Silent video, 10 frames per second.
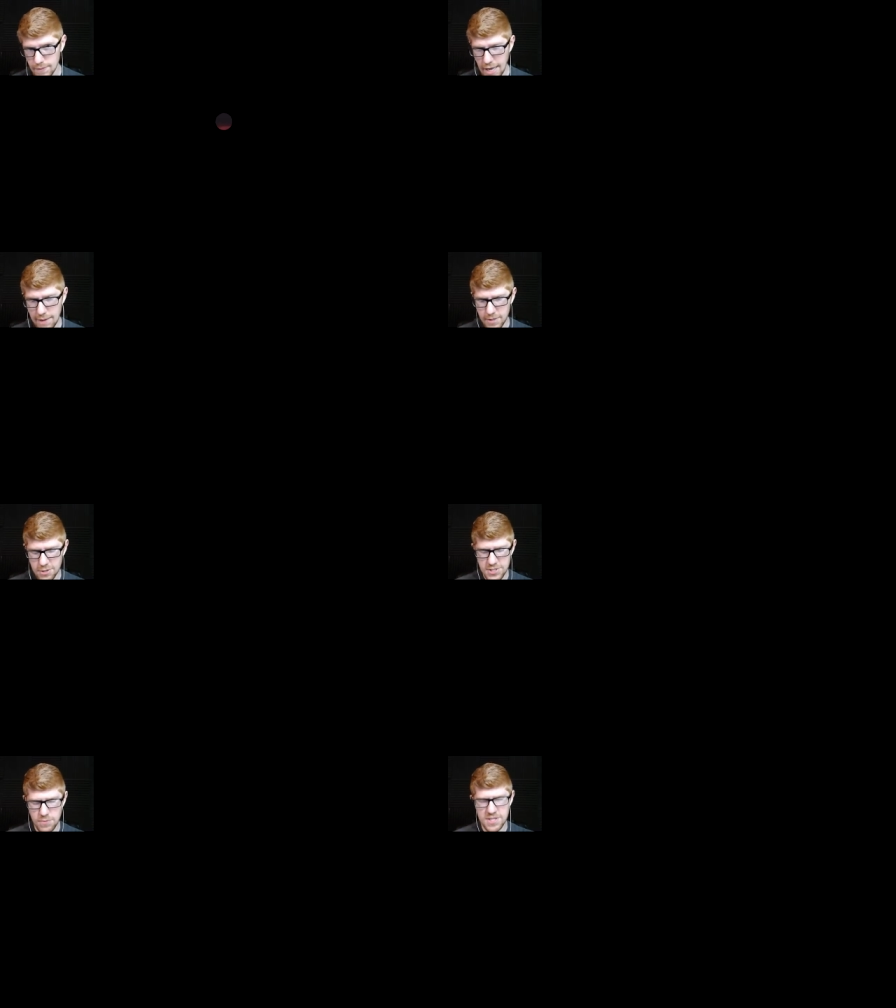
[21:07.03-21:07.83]
I'm going to
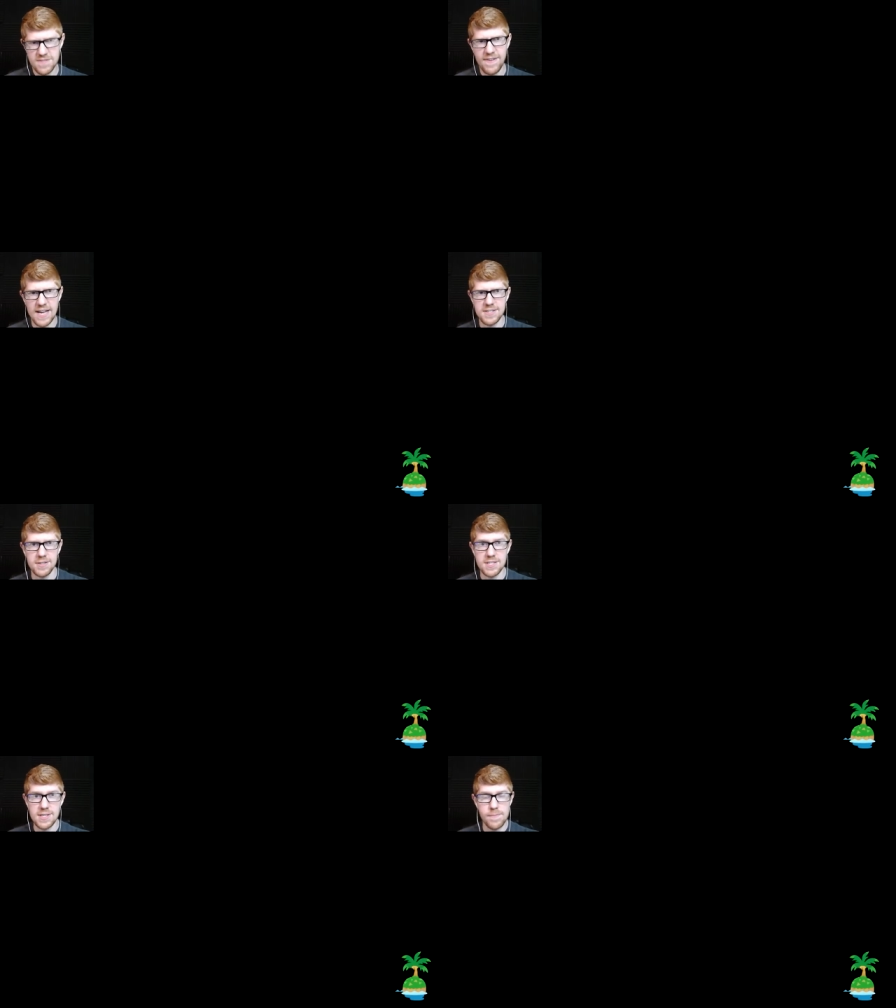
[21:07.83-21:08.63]
go see what this
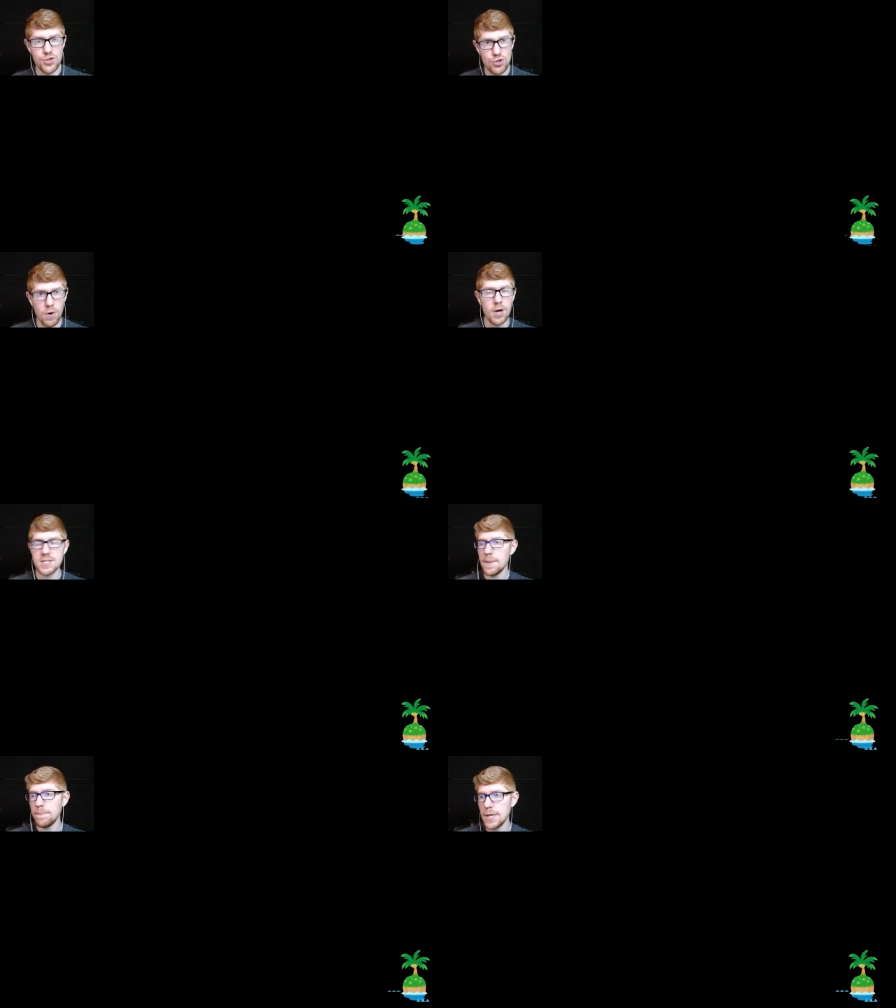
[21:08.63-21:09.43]
fossil is because I'm sure
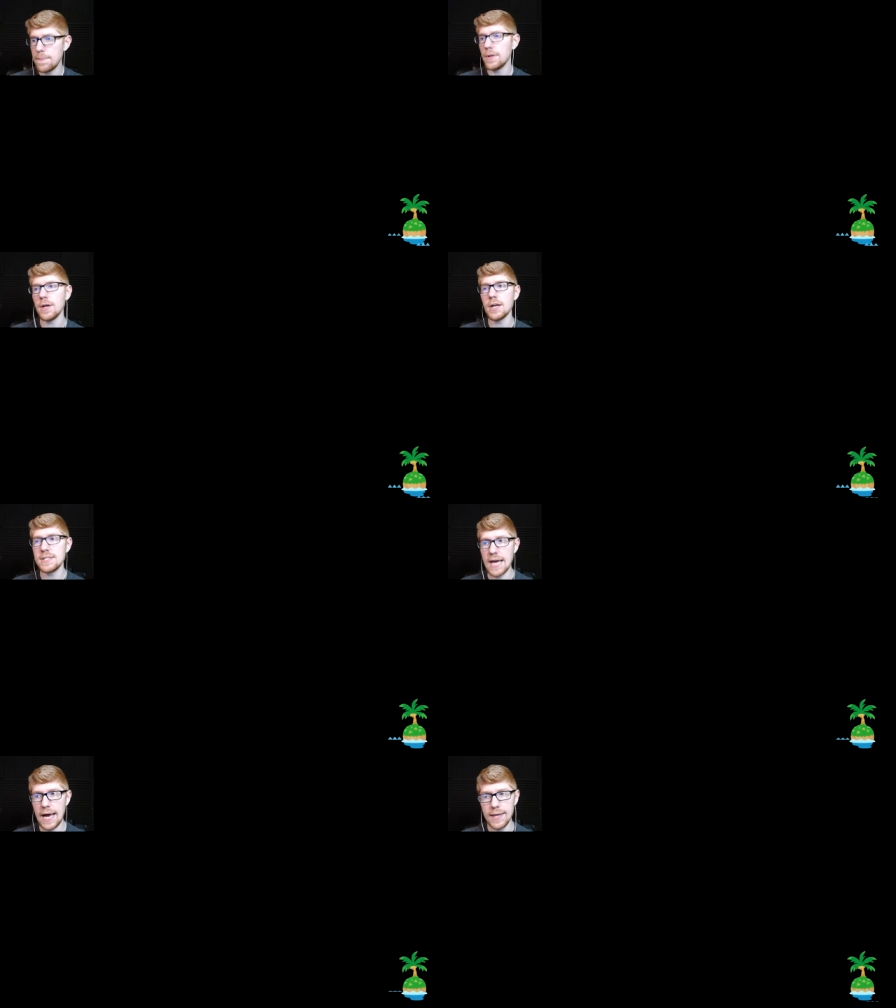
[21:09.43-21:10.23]
some people are
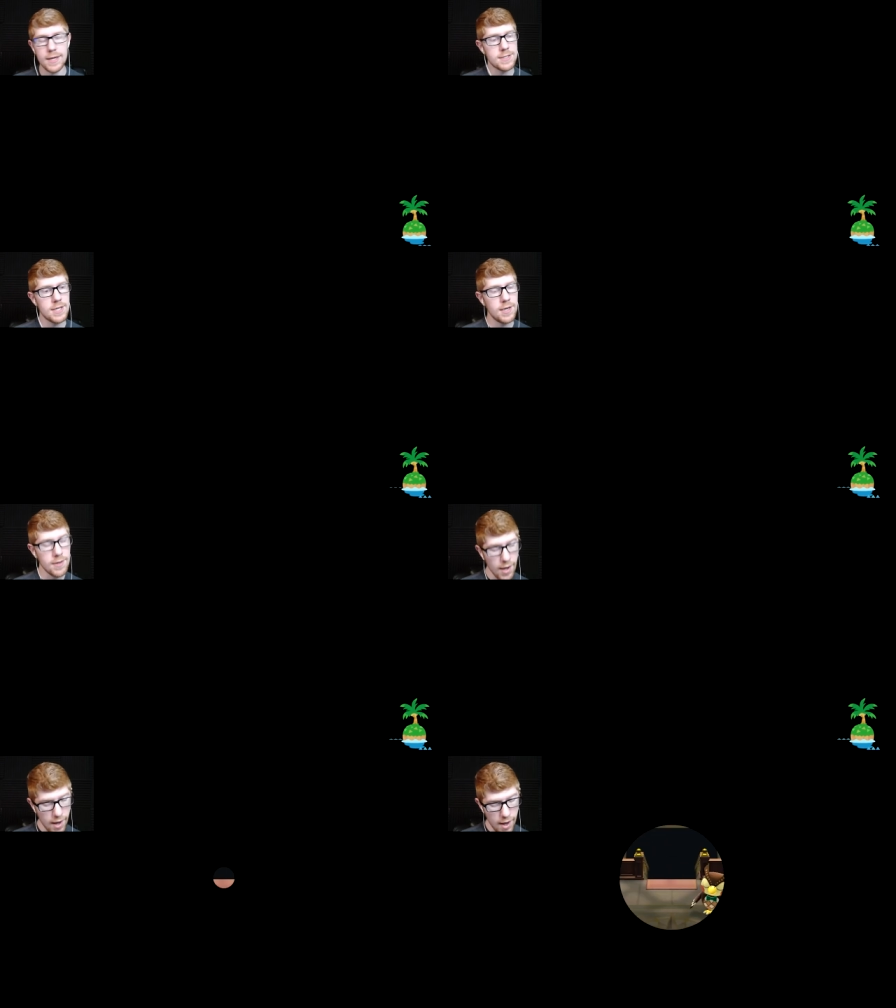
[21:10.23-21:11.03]
dying to
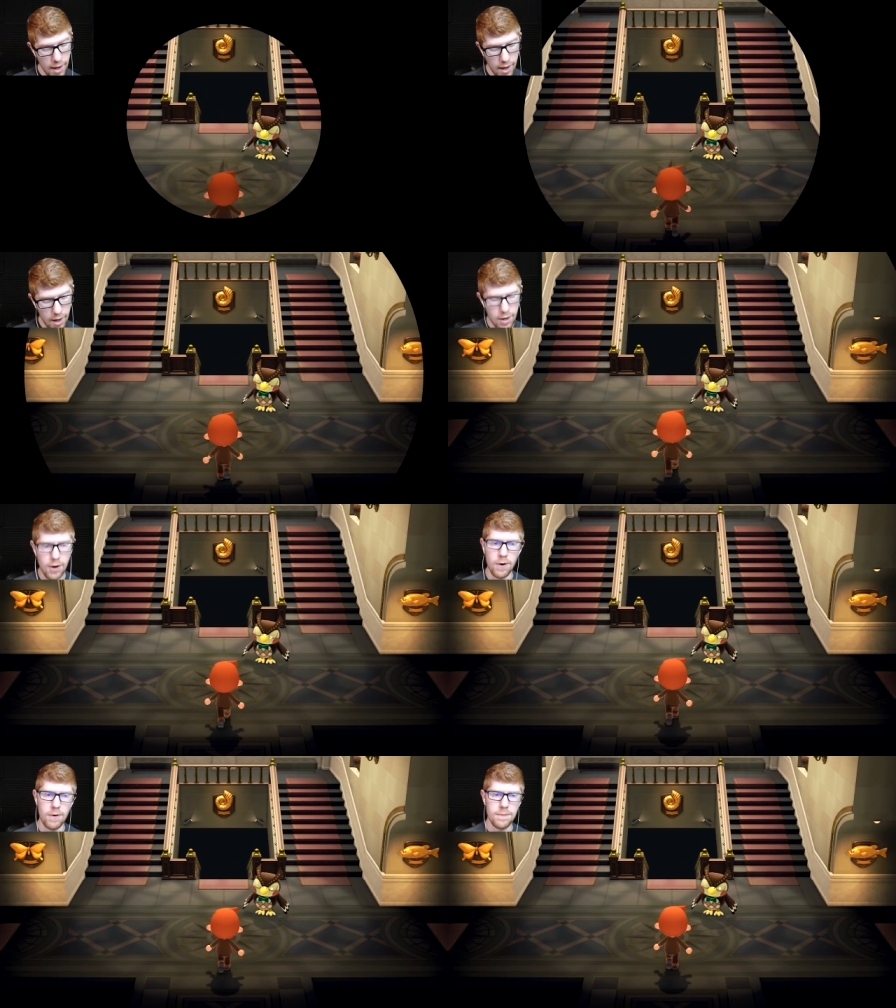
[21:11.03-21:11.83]

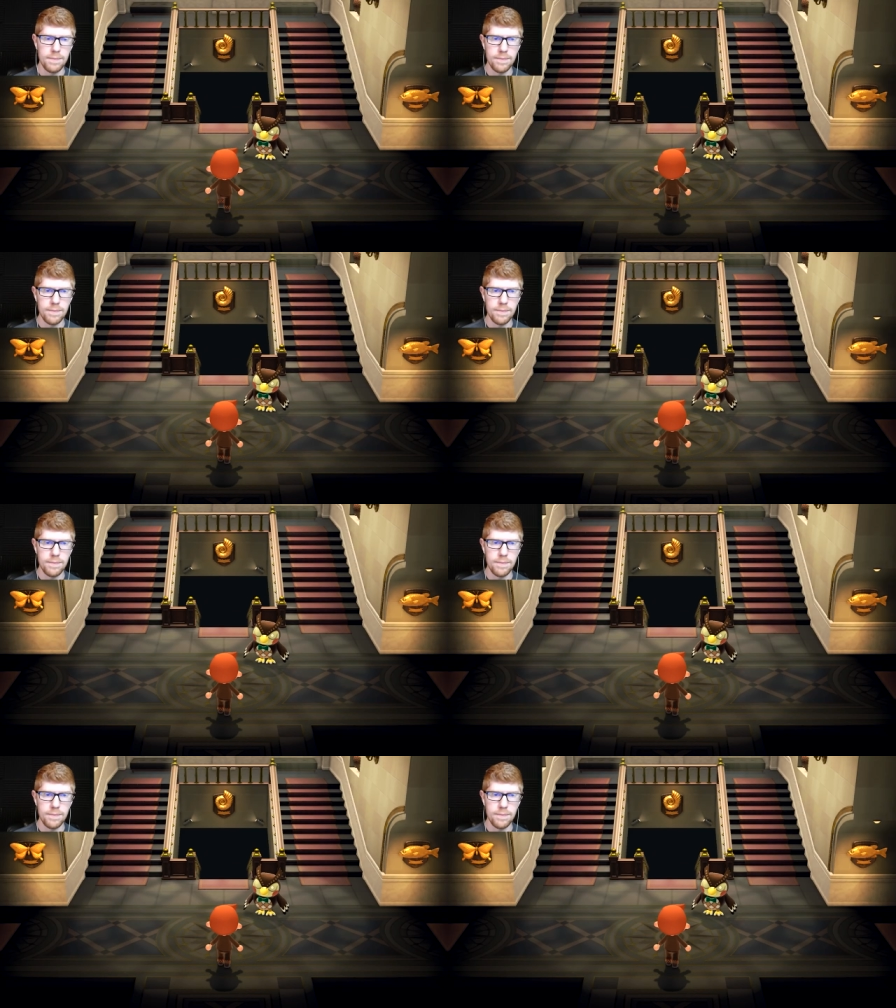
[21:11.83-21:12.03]
know.